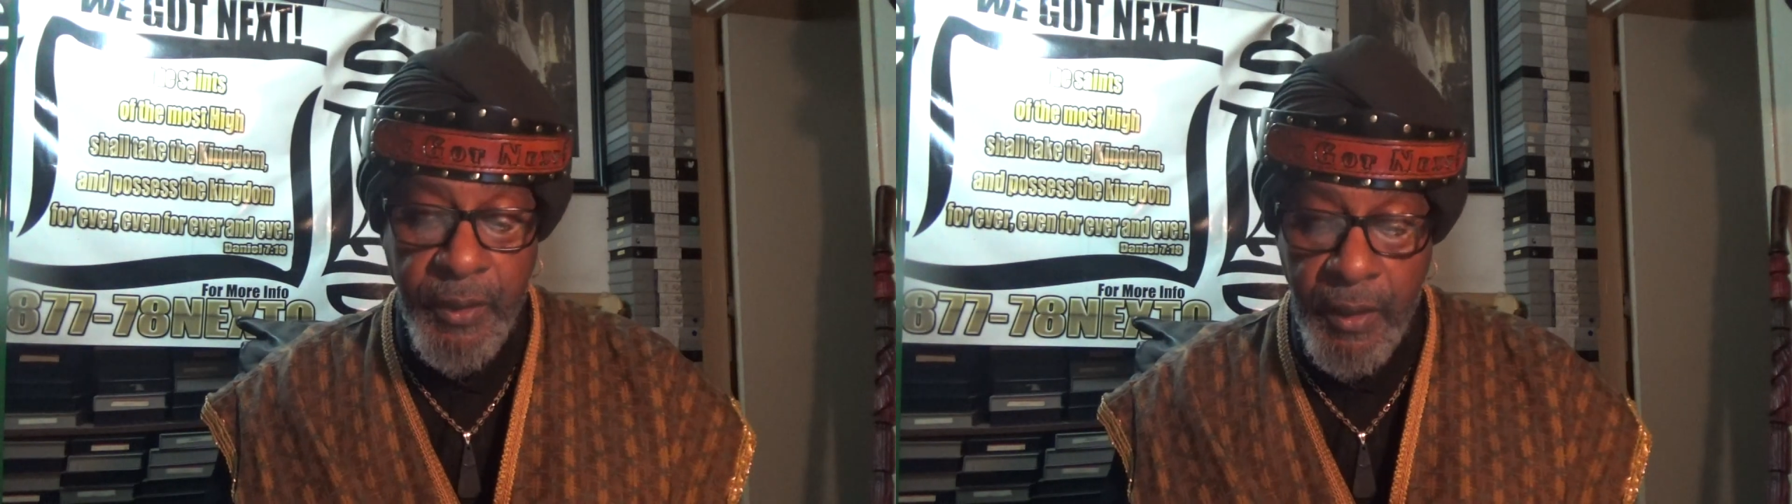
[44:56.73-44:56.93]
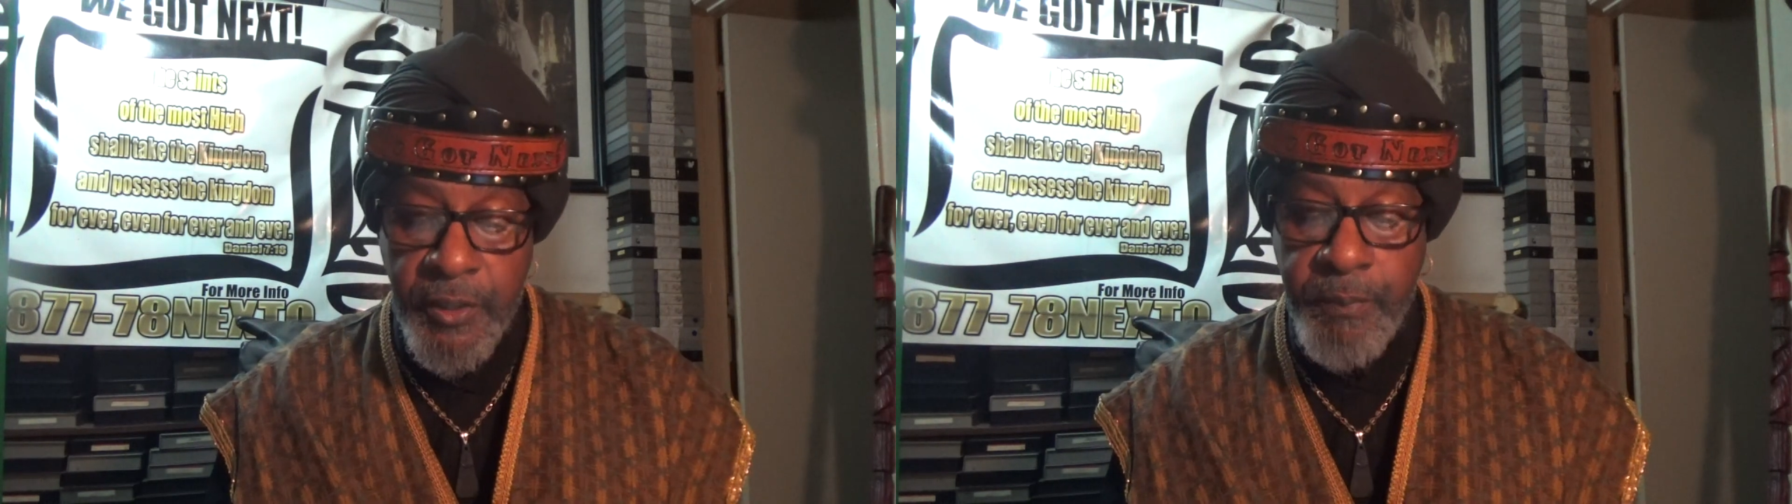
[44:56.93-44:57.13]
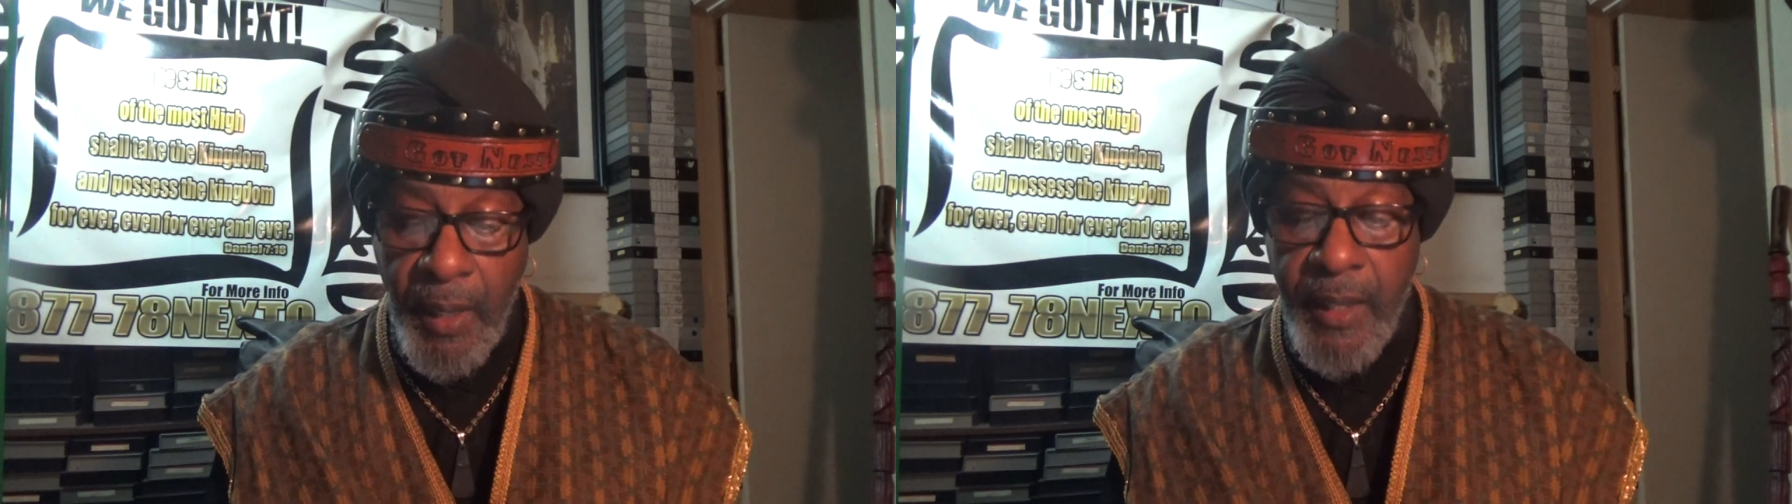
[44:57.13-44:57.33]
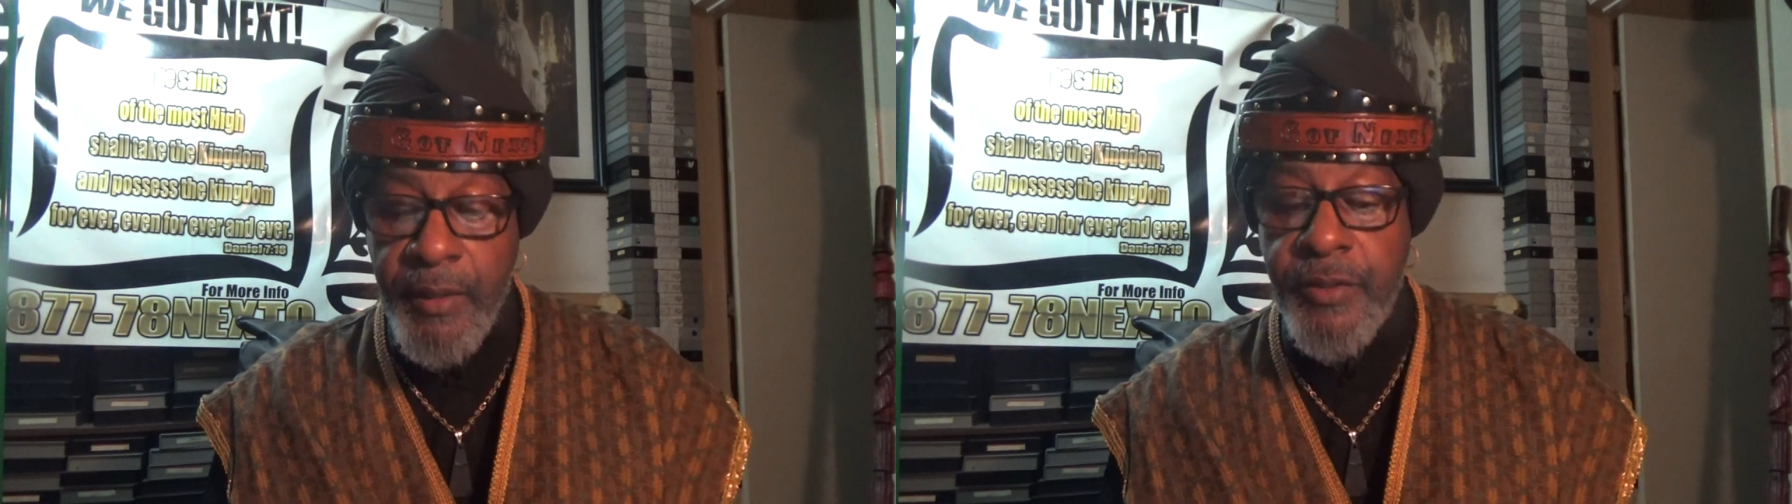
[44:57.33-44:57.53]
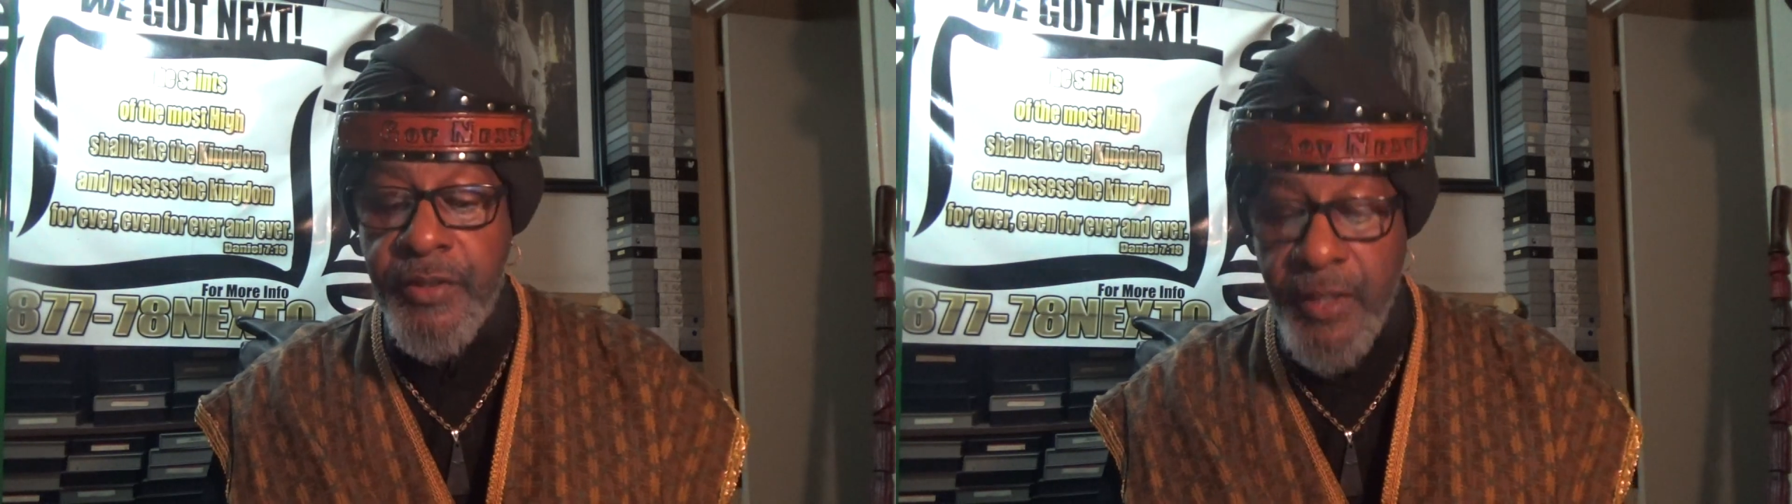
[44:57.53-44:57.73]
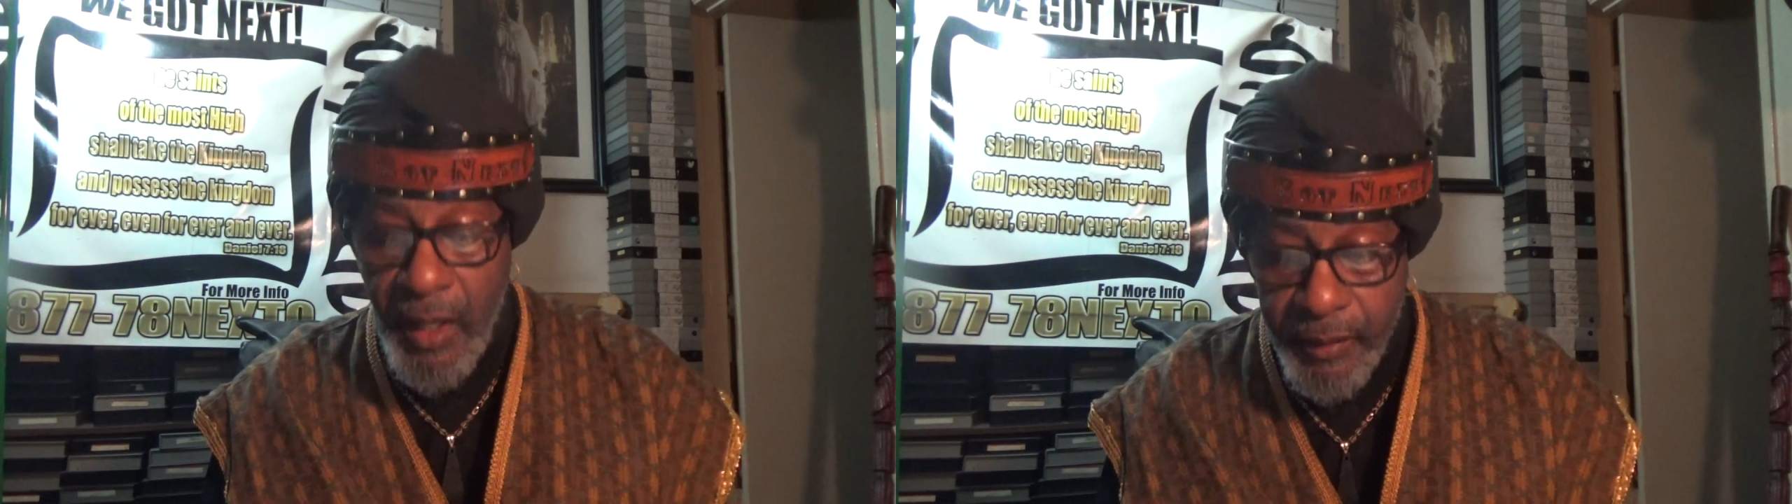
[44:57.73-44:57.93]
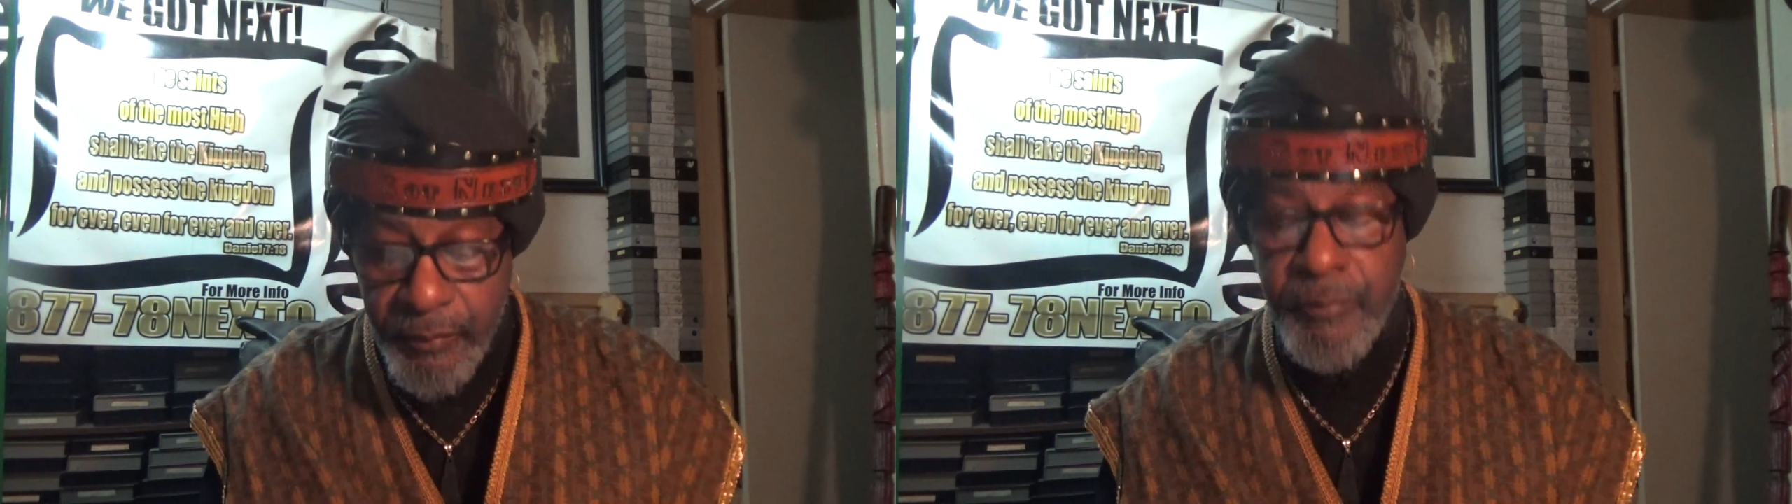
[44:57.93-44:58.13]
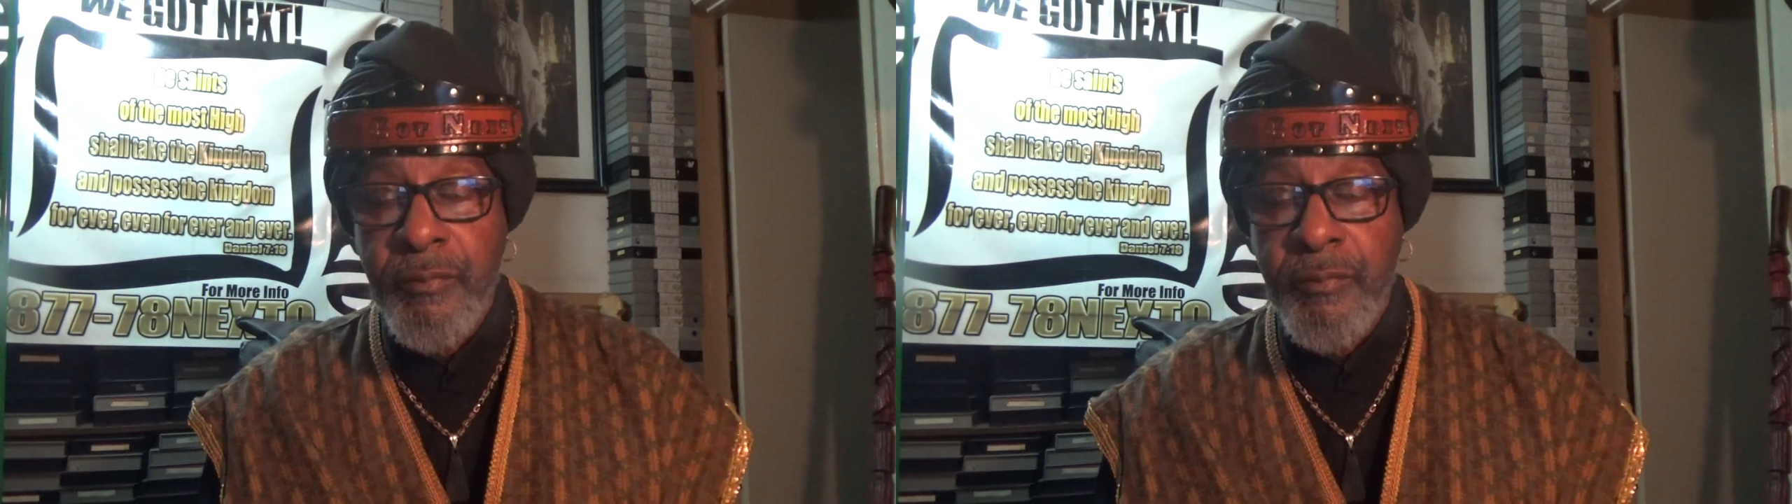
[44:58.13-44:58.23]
to us by his son.